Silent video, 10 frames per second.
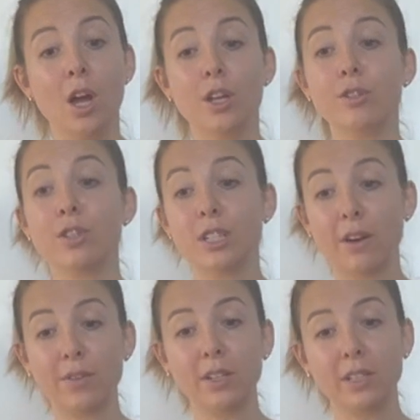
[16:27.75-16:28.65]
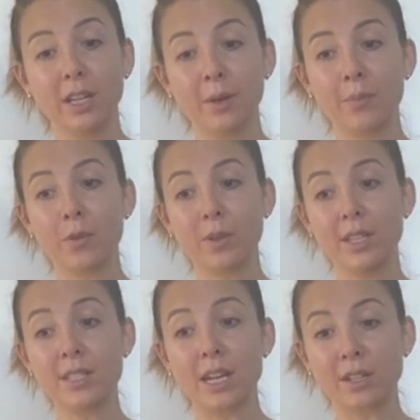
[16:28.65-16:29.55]
you should definitely, with
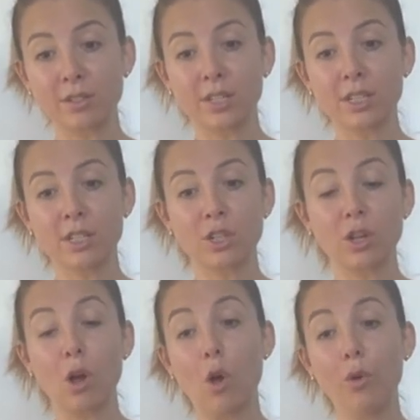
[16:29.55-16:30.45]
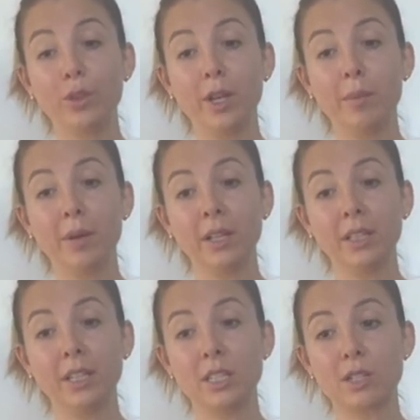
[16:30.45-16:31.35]
these exercises, hold them at
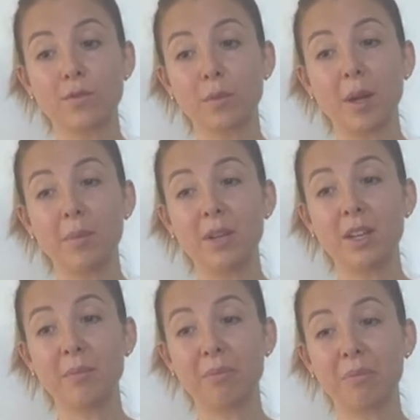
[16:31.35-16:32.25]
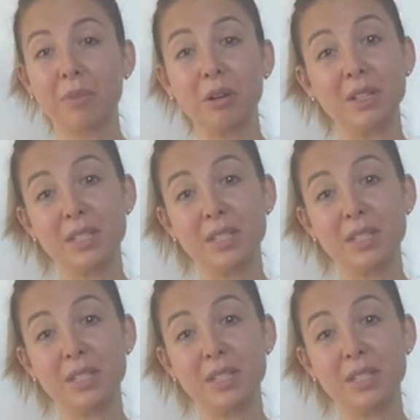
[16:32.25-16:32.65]
least for maybe 30